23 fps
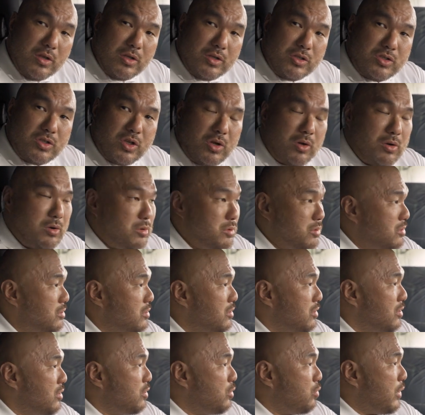So,
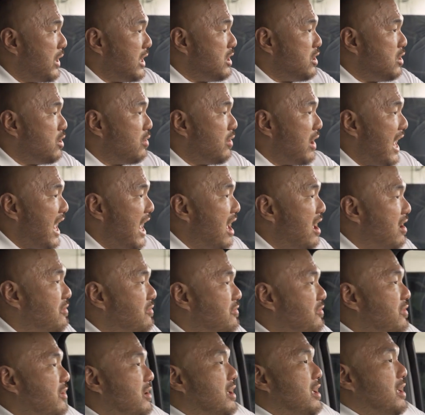when you
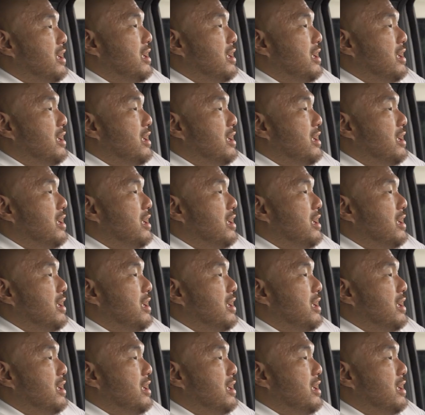have